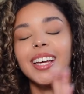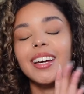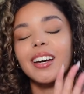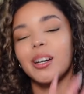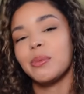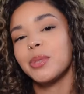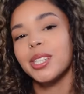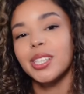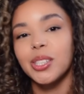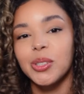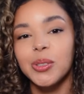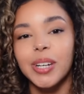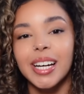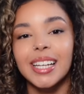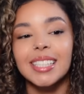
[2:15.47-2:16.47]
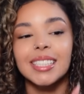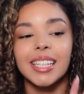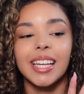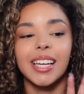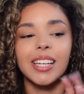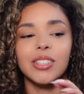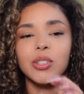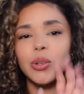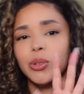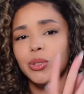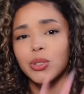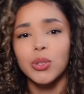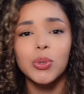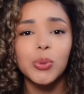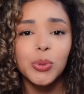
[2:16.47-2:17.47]
come to the US and go to
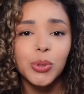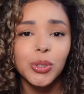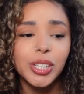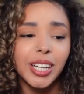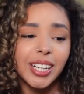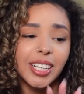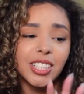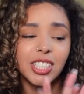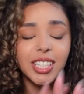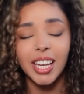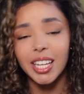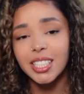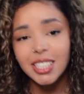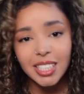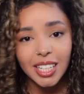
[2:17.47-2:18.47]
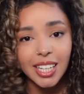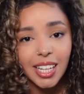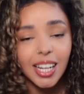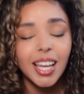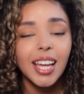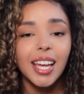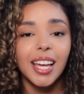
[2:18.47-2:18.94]
school, get an education,